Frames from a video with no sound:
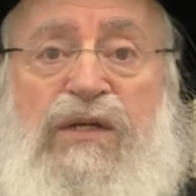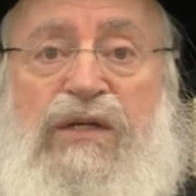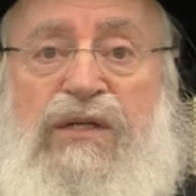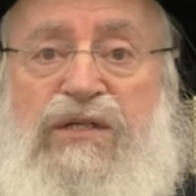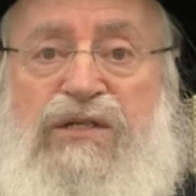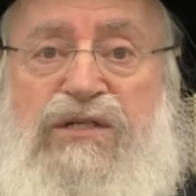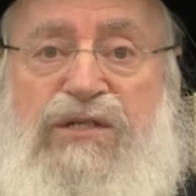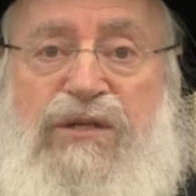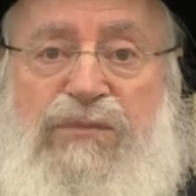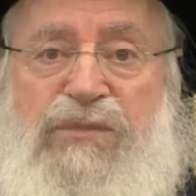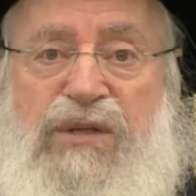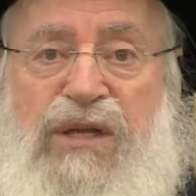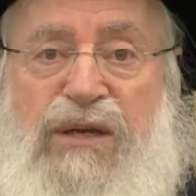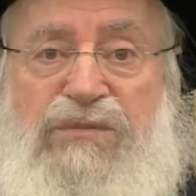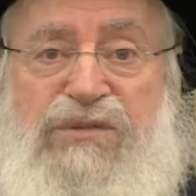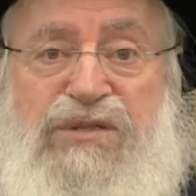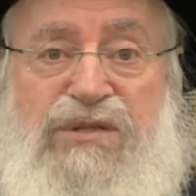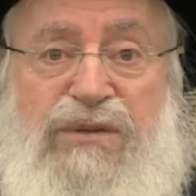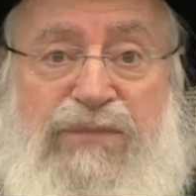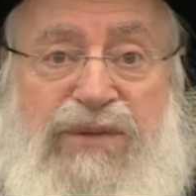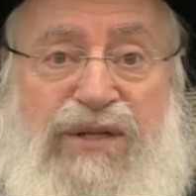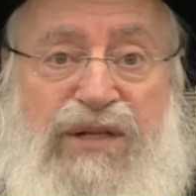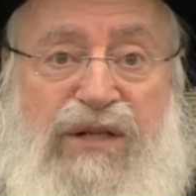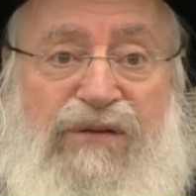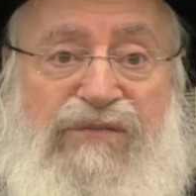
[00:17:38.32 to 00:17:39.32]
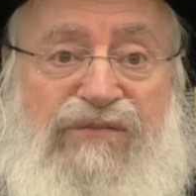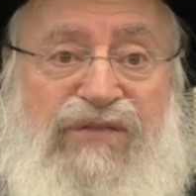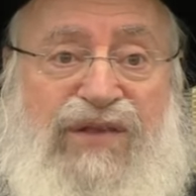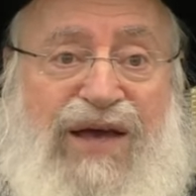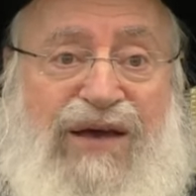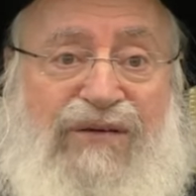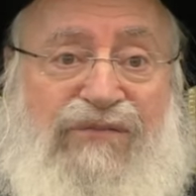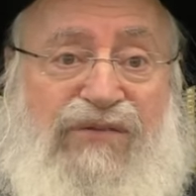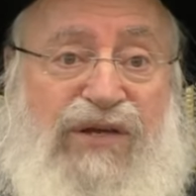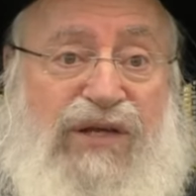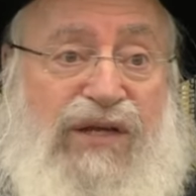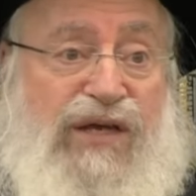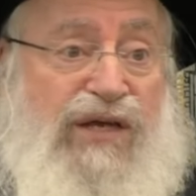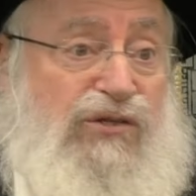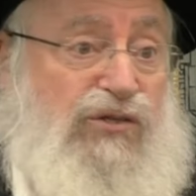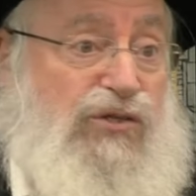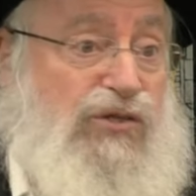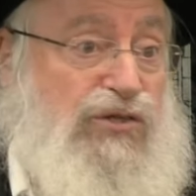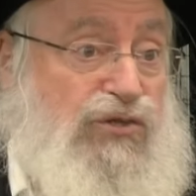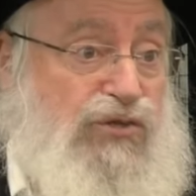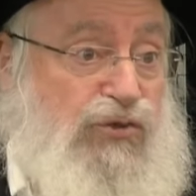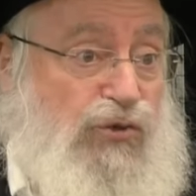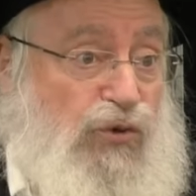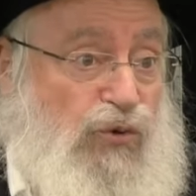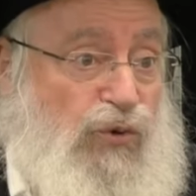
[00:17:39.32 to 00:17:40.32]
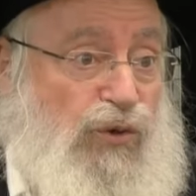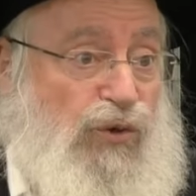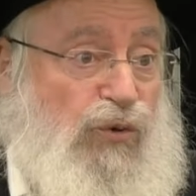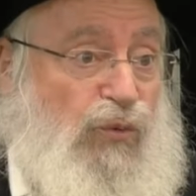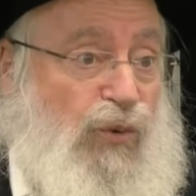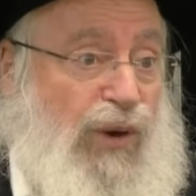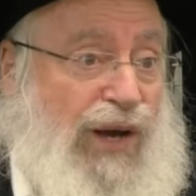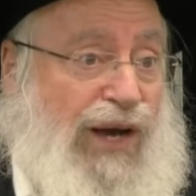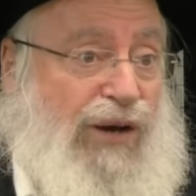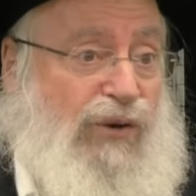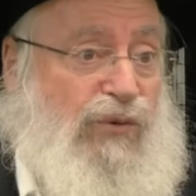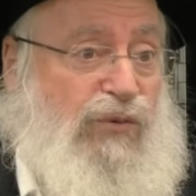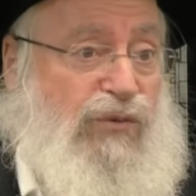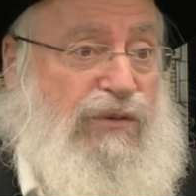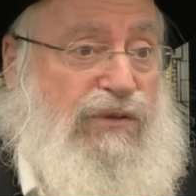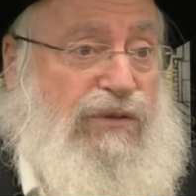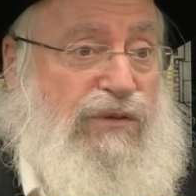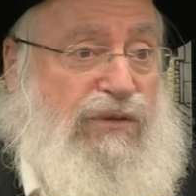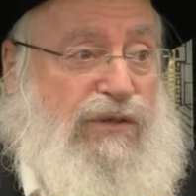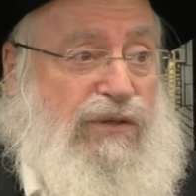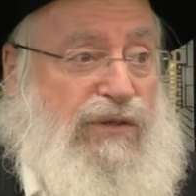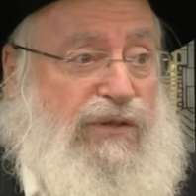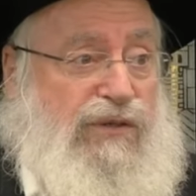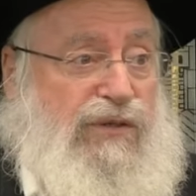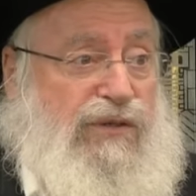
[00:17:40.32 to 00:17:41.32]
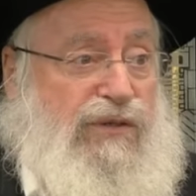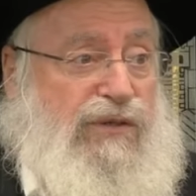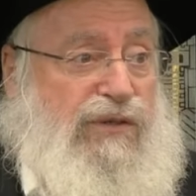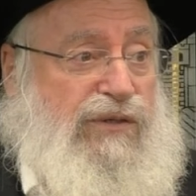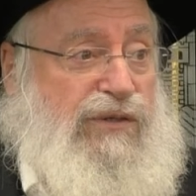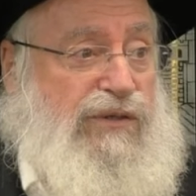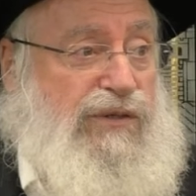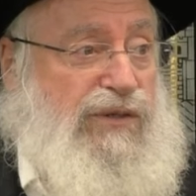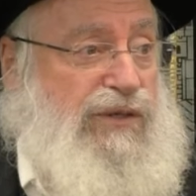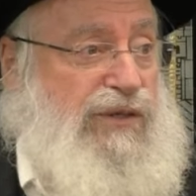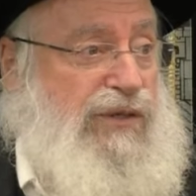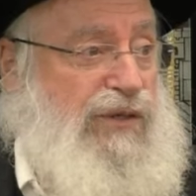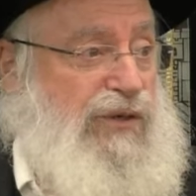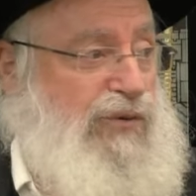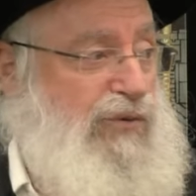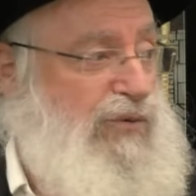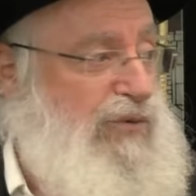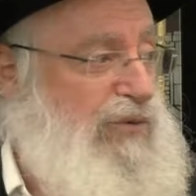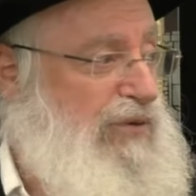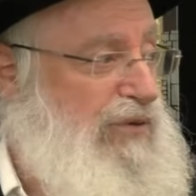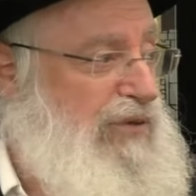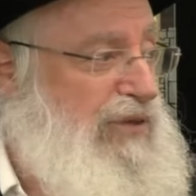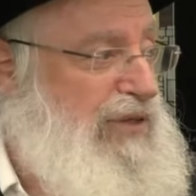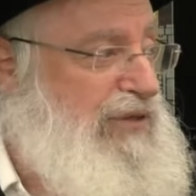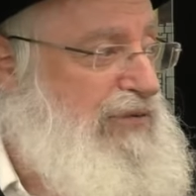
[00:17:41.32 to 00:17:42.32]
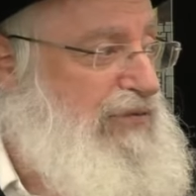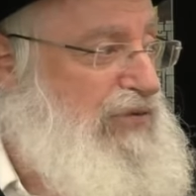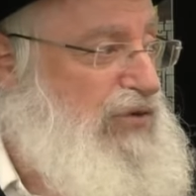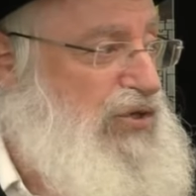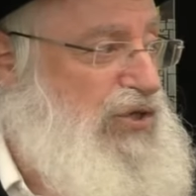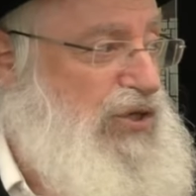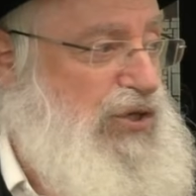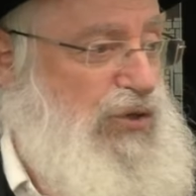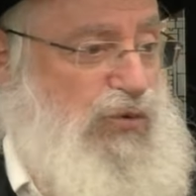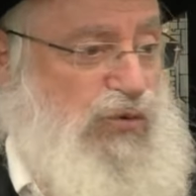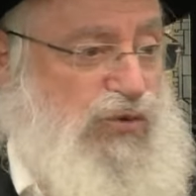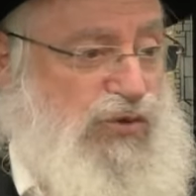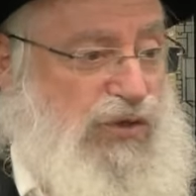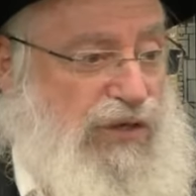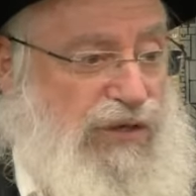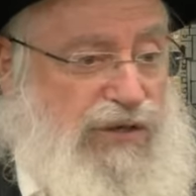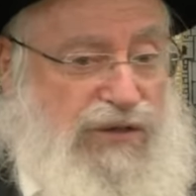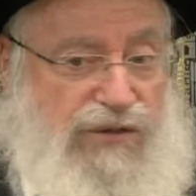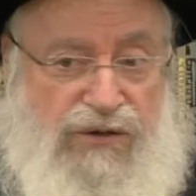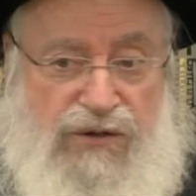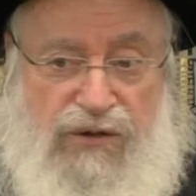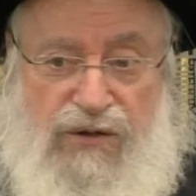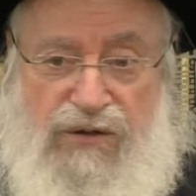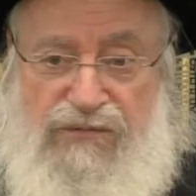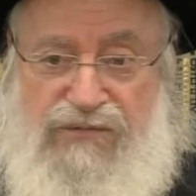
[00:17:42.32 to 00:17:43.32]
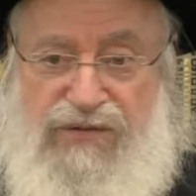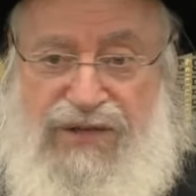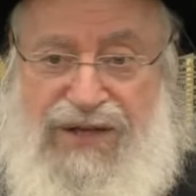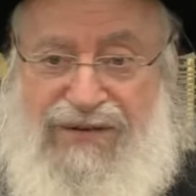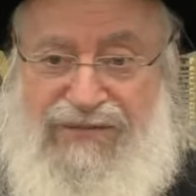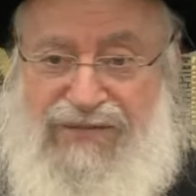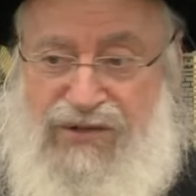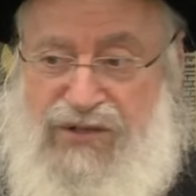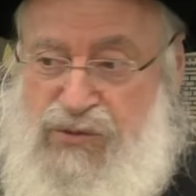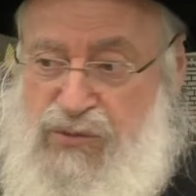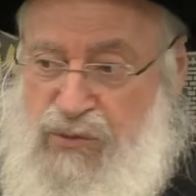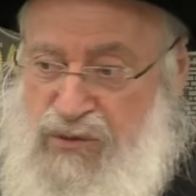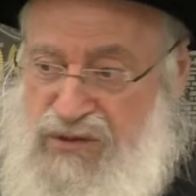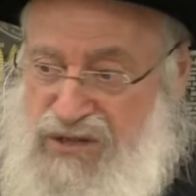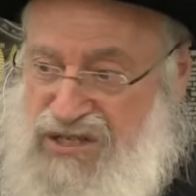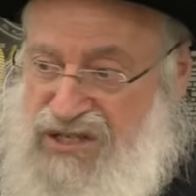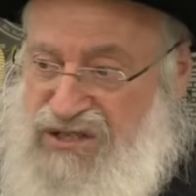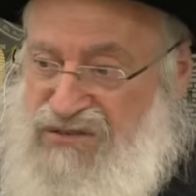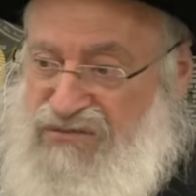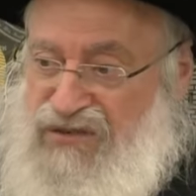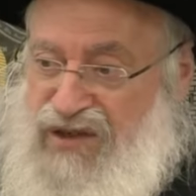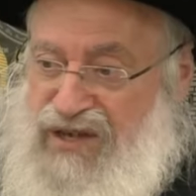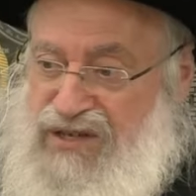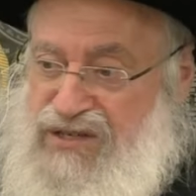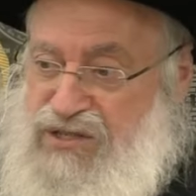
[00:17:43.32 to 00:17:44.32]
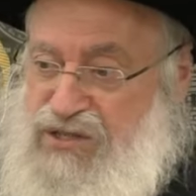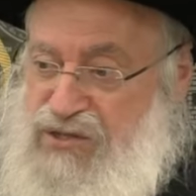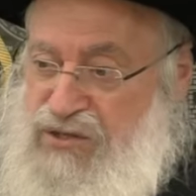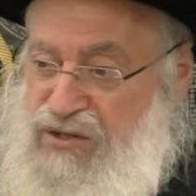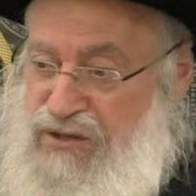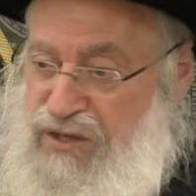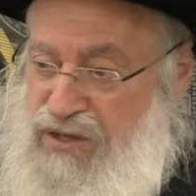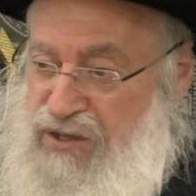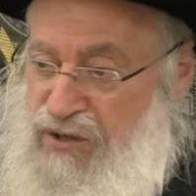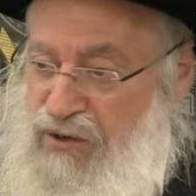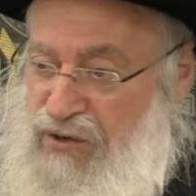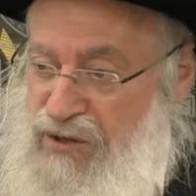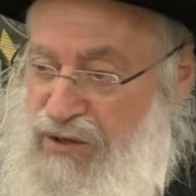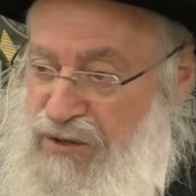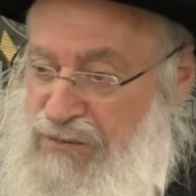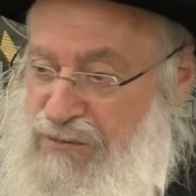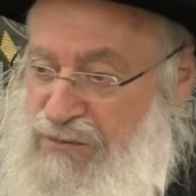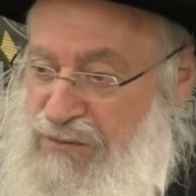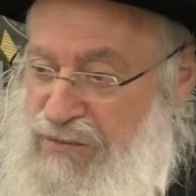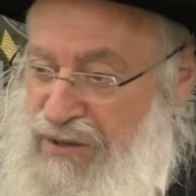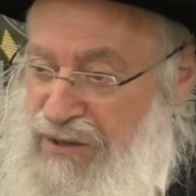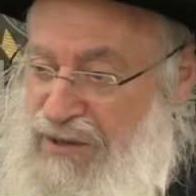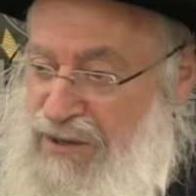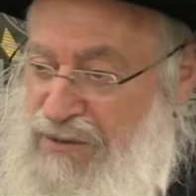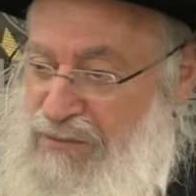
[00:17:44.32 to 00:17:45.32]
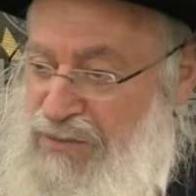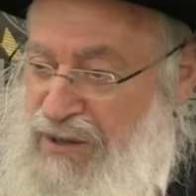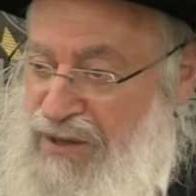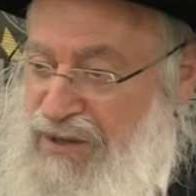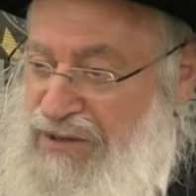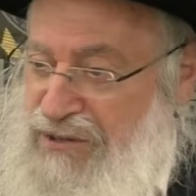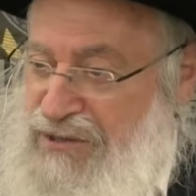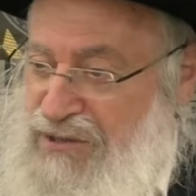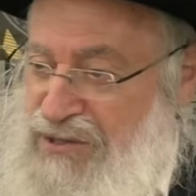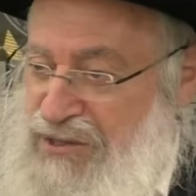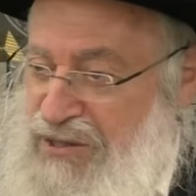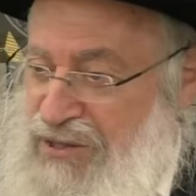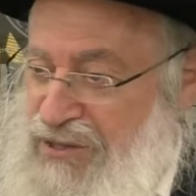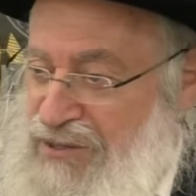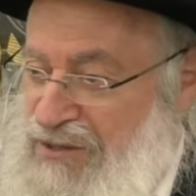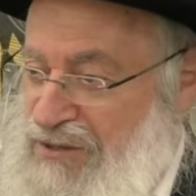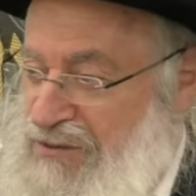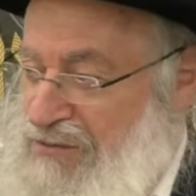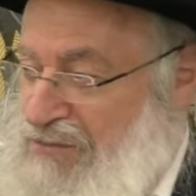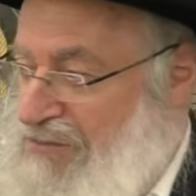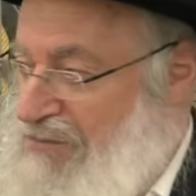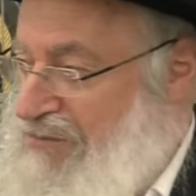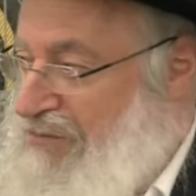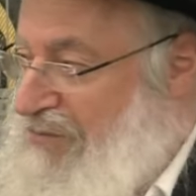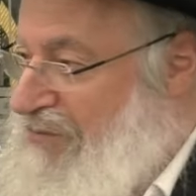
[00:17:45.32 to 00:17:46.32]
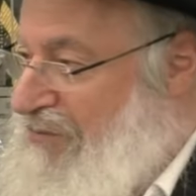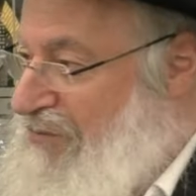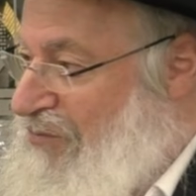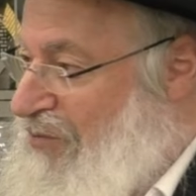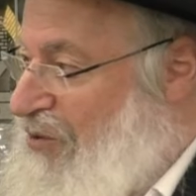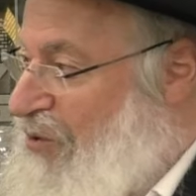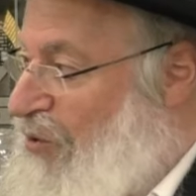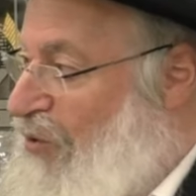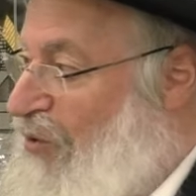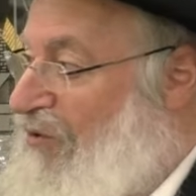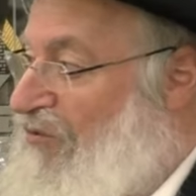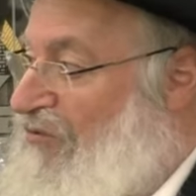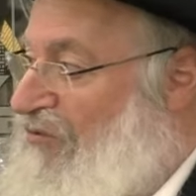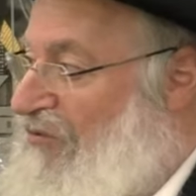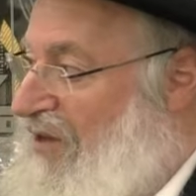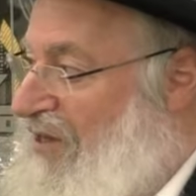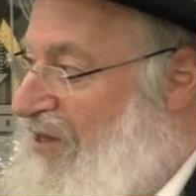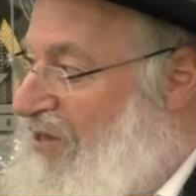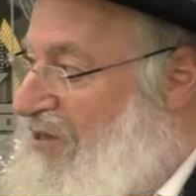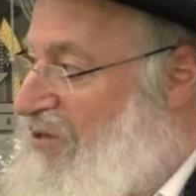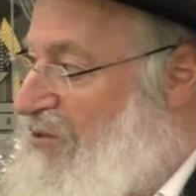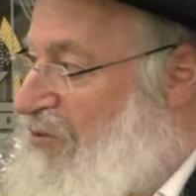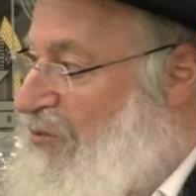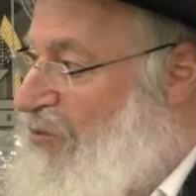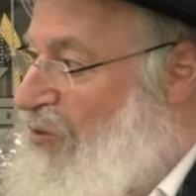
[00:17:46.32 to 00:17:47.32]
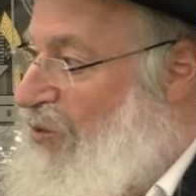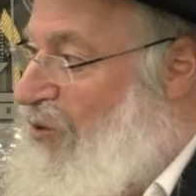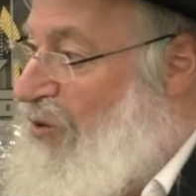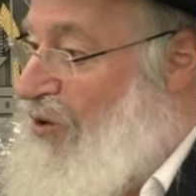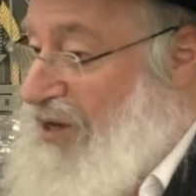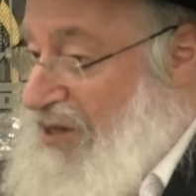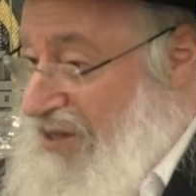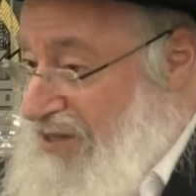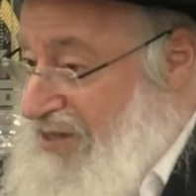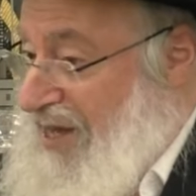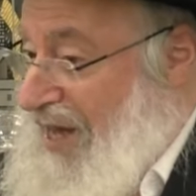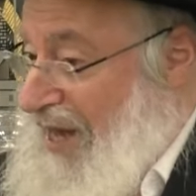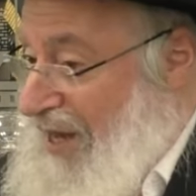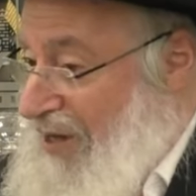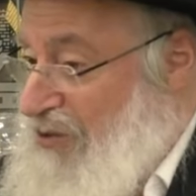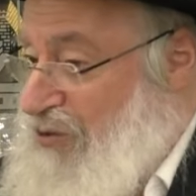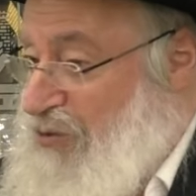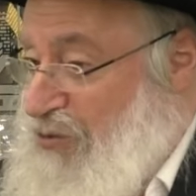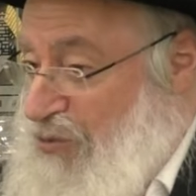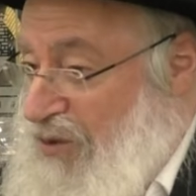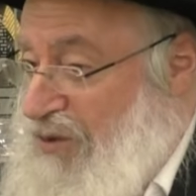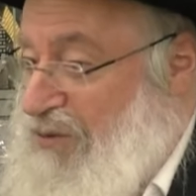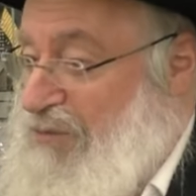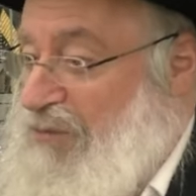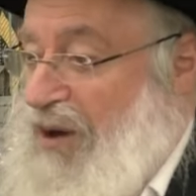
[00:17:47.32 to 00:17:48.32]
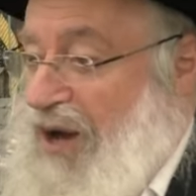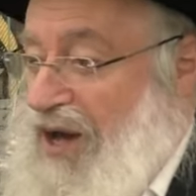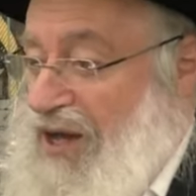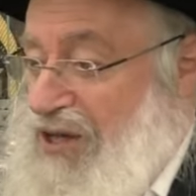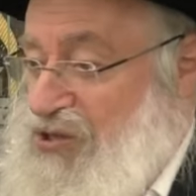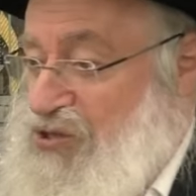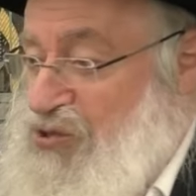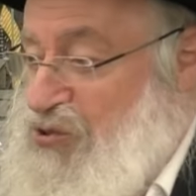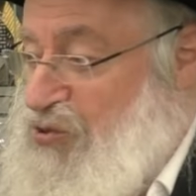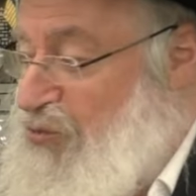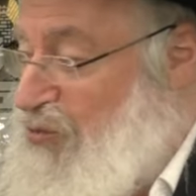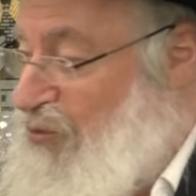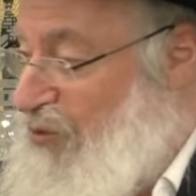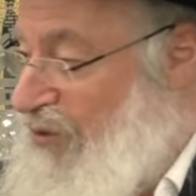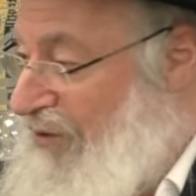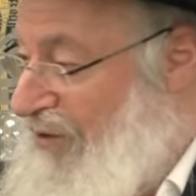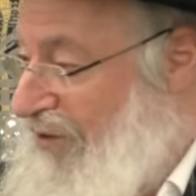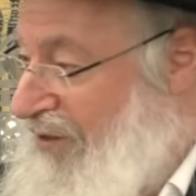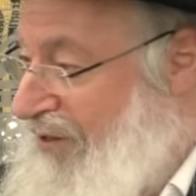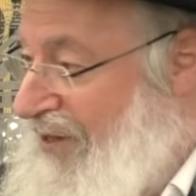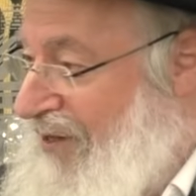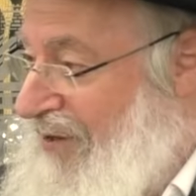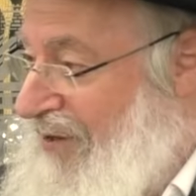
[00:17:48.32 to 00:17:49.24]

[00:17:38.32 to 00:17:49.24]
sometimes in the middle of davening, I just turn around. You know, Litvish usually the Rav davens with his face to the Olam, and by Hasidim, we all face the wall as I do in my shul.